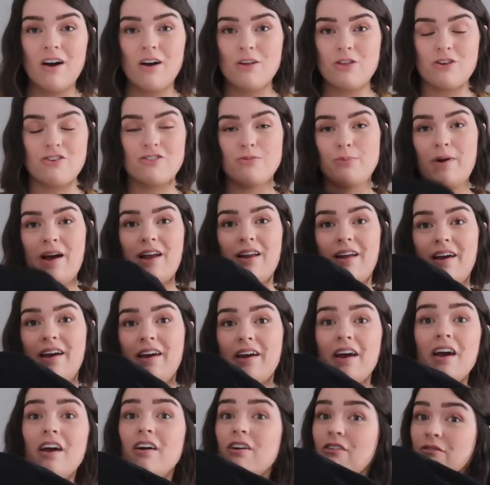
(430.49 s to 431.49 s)
I'll just wear
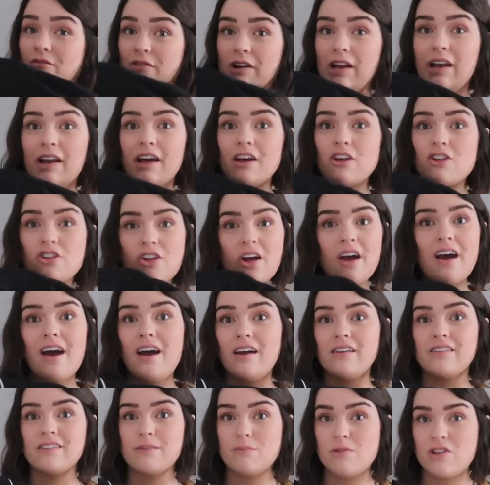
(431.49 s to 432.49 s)
like really nice shirt
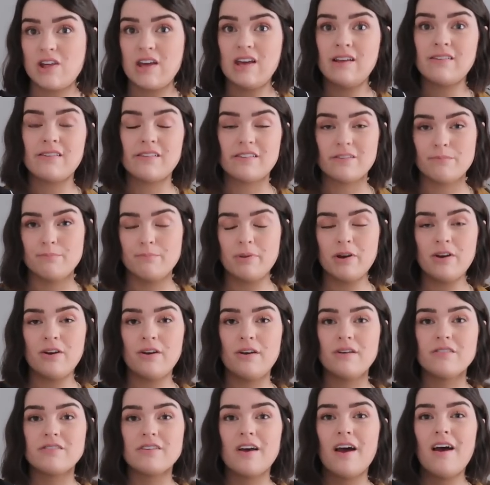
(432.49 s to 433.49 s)
and some jeans and some
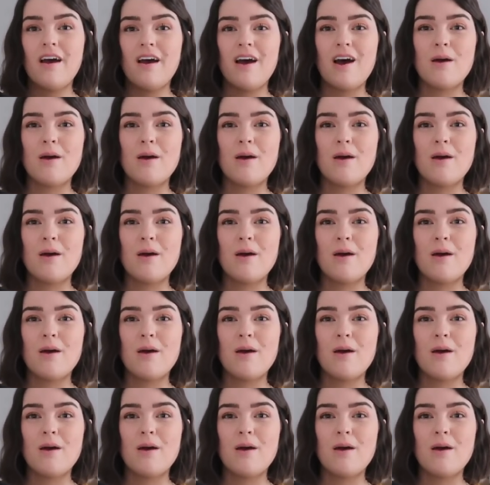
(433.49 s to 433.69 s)
boots.